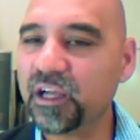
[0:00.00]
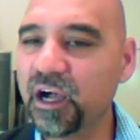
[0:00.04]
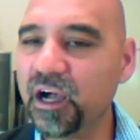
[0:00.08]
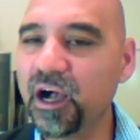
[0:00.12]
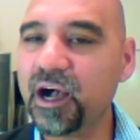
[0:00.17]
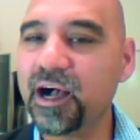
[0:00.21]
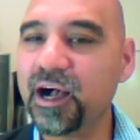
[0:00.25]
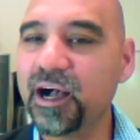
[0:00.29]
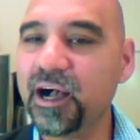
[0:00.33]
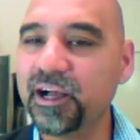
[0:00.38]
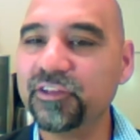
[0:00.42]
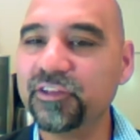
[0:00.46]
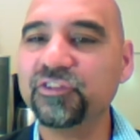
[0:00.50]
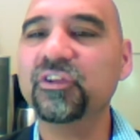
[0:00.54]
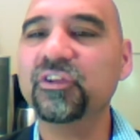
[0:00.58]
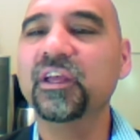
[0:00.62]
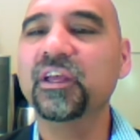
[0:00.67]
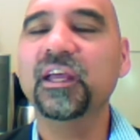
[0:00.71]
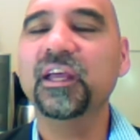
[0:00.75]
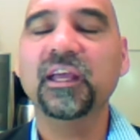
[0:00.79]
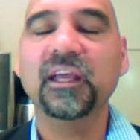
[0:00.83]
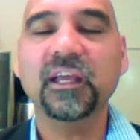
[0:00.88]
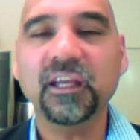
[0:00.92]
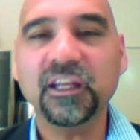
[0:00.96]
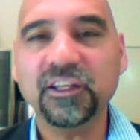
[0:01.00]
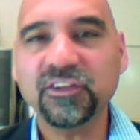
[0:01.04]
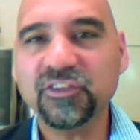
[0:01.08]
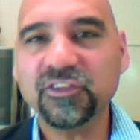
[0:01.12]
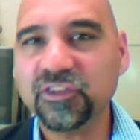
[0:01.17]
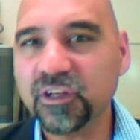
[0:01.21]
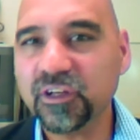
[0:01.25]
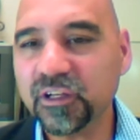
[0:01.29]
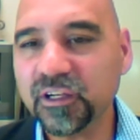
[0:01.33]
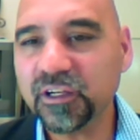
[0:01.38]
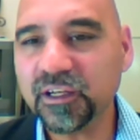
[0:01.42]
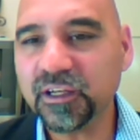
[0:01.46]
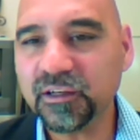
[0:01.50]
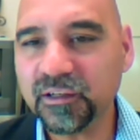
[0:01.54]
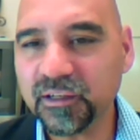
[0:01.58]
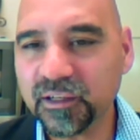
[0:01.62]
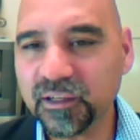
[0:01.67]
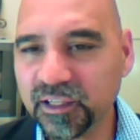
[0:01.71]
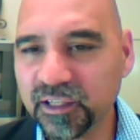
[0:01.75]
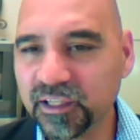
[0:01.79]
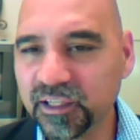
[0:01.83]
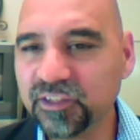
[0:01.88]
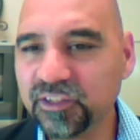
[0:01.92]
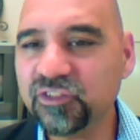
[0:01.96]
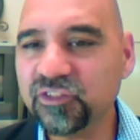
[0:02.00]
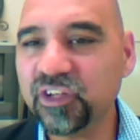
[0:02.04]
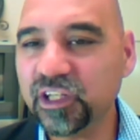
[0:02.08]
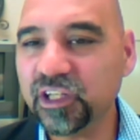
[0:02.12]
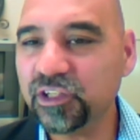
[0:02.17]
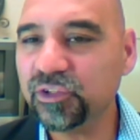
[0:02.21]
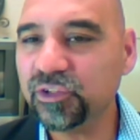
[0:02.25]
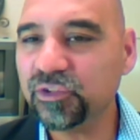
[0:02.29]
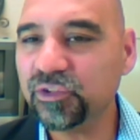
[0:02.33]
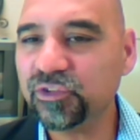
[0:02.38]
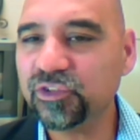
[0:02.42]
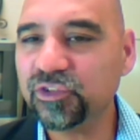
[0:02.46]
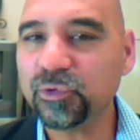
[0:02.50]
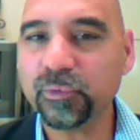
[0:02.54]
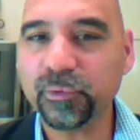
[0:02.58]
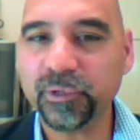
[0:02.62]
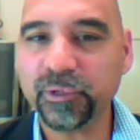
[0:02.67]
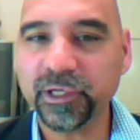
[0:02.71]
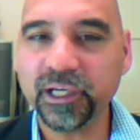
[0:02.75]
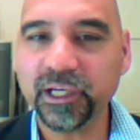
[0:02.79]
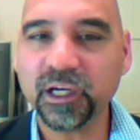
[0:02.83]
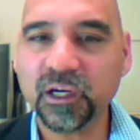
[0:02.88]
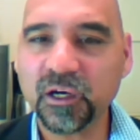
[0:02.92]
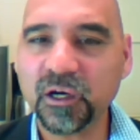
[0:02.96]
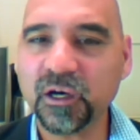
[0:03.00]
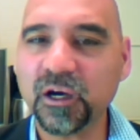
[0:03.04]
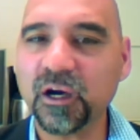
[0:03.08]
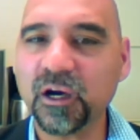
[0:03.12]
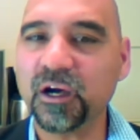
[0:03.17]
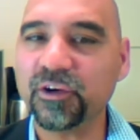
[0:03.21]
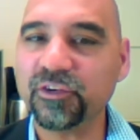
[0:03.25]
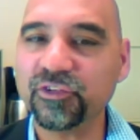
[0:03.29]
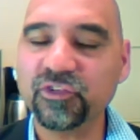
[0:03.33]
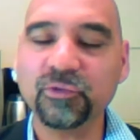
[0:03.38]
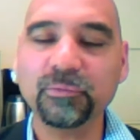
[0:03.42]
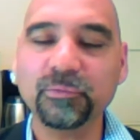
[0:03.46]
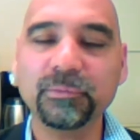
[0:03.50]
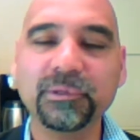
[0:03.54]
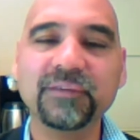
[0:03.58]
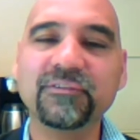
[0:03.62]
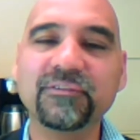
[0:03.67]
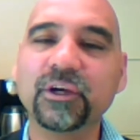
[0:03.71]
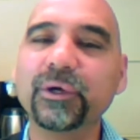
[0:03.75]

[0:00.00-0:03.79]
If you don't cure the cause, it's going to continue to